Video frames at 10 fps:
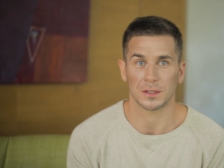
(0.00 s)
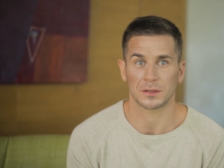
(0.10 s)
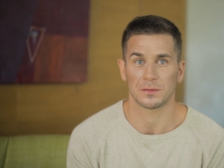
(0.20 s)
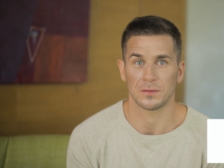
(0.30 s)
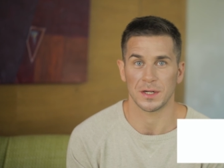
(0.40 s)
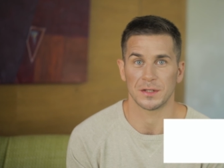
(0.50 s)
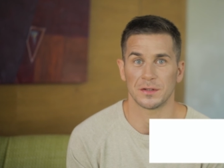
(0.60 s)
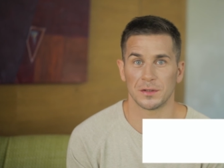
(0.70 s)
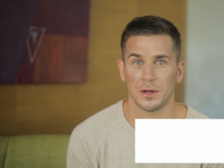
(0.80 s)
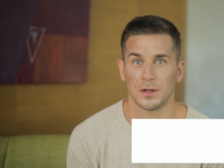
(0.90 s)
like to read
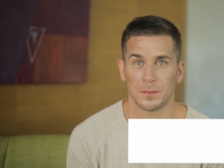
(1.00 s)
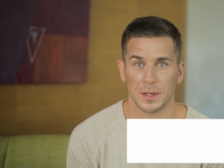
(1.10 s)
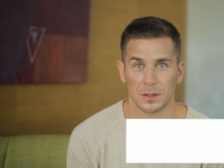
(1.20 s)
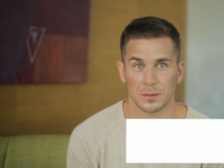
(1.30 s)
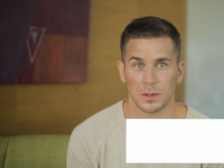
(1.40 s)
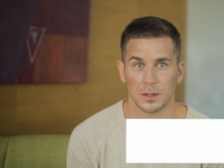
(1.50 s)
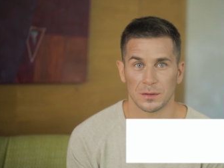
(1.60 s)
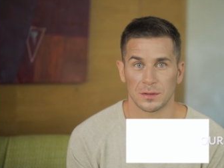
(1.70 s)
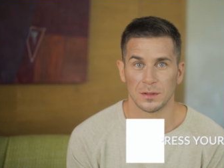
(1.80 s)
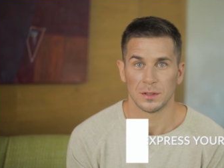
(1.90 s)
to learn about the
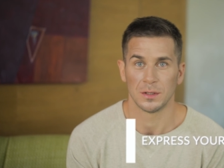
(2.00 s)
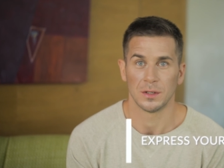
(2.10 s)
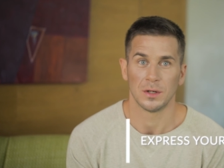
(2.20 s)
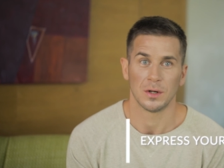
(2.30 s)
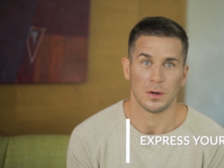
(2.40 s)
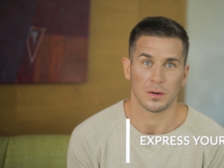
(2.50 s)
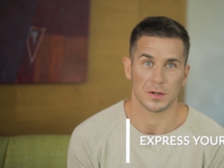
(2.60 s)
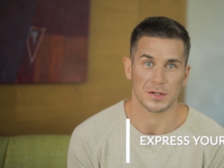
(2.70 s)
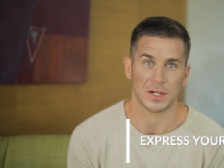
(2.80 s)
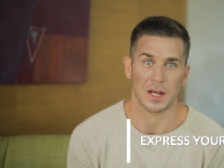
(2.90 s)
world, or
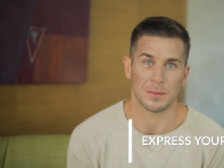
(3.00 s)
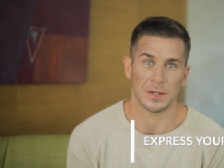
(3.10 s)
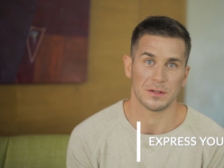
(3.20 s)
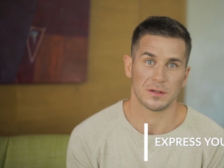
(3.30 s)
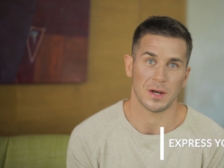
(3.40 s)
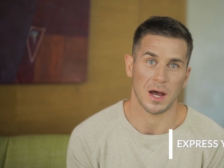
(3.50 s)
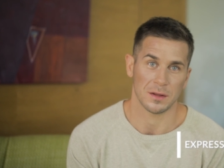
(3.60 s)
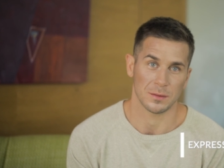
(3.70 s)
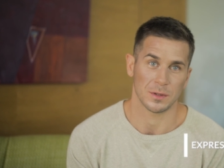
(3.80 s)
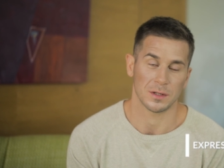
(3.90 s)
escape into
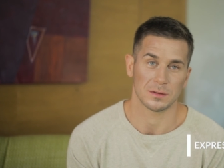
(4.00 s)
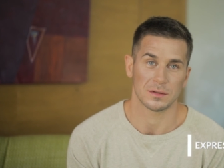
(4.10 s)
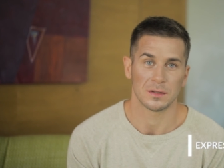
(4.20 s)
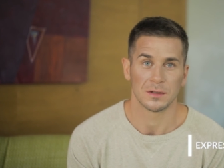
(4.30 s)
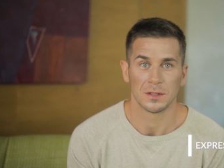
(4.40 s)
other worlds.